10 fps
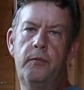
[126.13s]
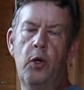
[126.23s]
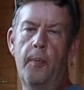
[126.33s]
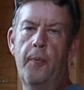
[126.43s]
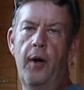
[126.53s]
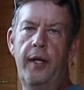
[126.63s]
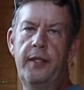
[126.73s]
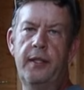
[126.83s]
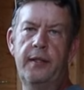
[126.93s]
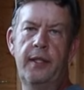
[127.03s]

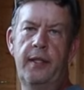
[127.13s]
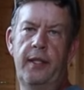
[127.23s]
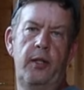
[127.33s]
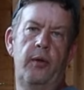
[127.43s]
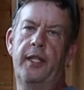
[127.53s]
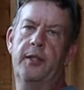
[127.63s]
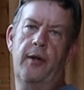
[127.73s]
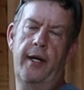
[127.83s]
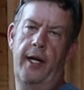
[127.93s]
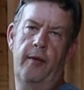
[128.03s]
corporations in the
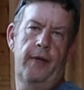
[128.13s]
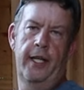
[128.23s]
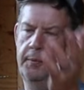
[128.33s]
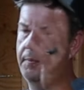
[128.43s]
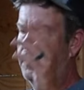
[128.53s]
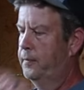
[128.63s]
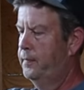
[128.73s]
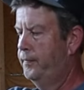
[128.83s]
U.S. right now. Facebook.